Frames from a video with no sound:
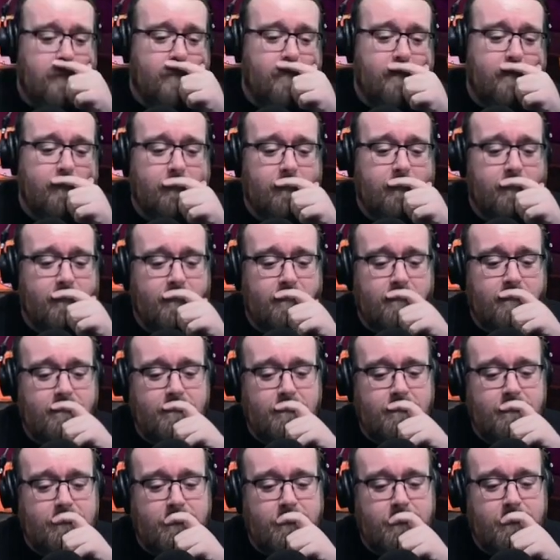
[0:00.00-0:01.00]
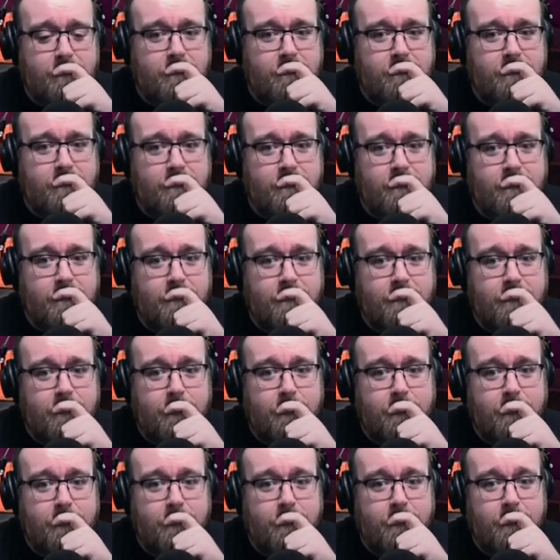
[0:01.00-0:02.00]

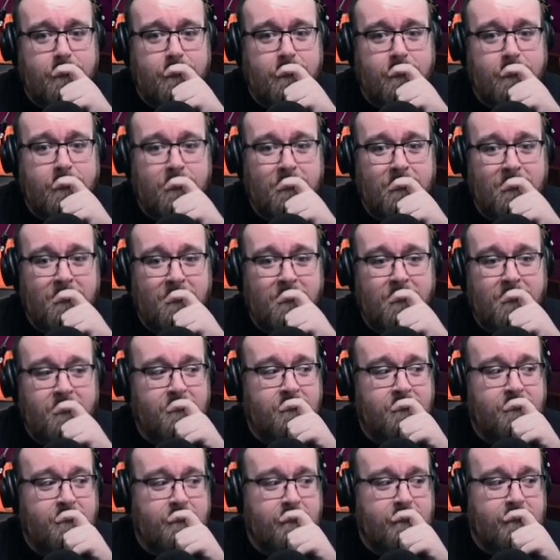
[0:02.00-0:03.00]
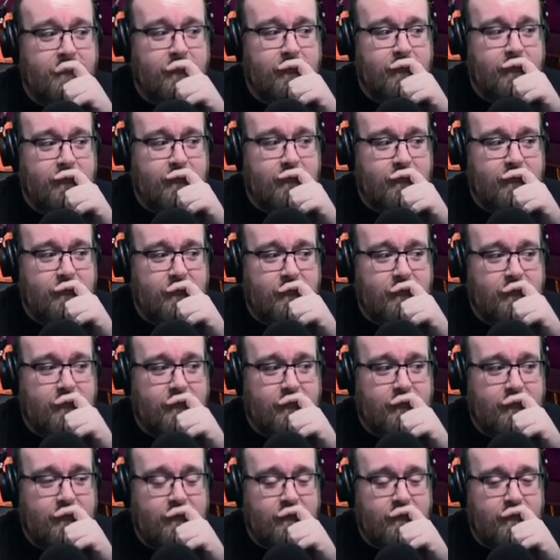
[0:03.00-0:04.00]

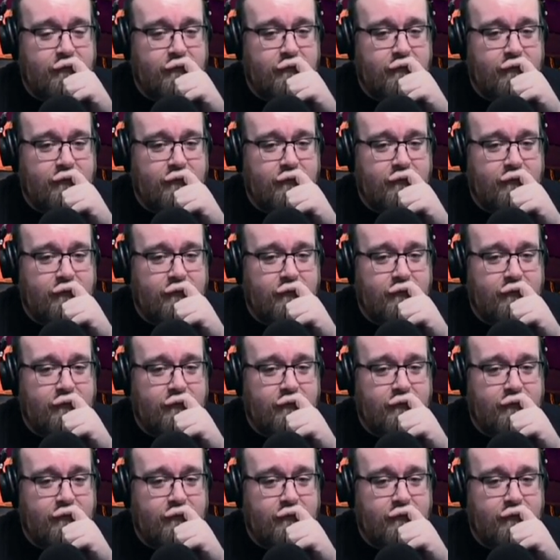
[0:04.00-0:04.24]
(not speaking)